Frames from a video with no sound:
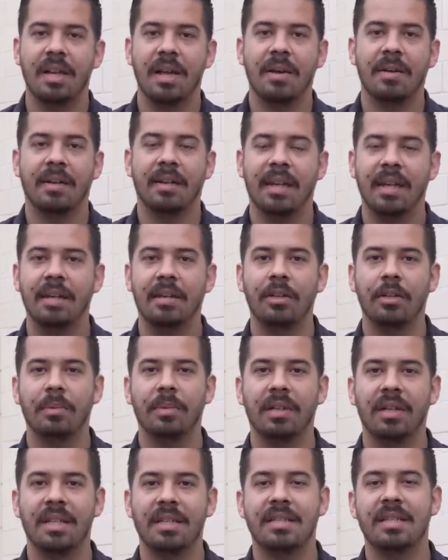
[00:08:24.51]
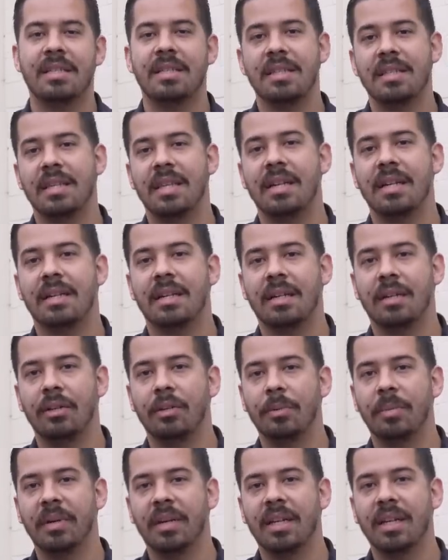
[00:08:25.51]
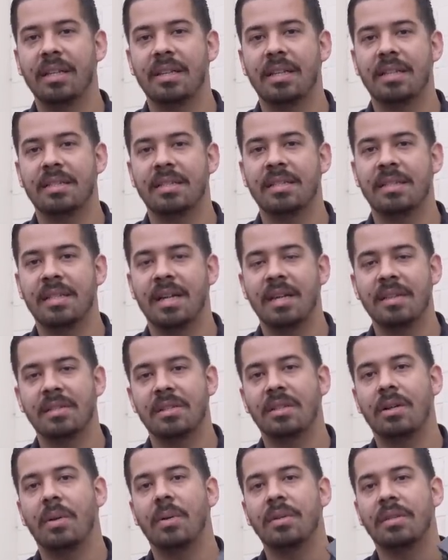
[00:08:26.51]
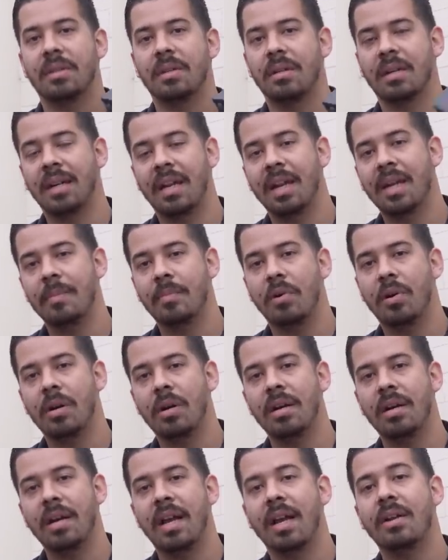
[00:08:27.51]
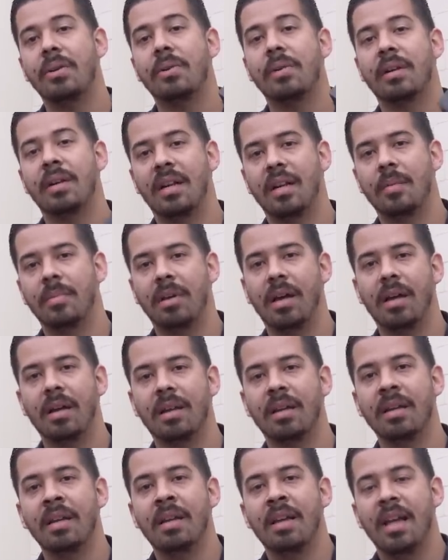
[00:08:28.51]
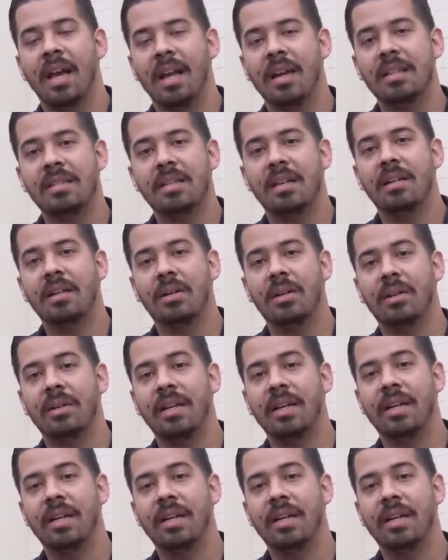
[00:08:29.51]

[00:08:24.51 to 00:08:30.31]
Now, clay luber is a synthetic lubricant that's designed to go with your clay bar and or a clay block. And it's gonna go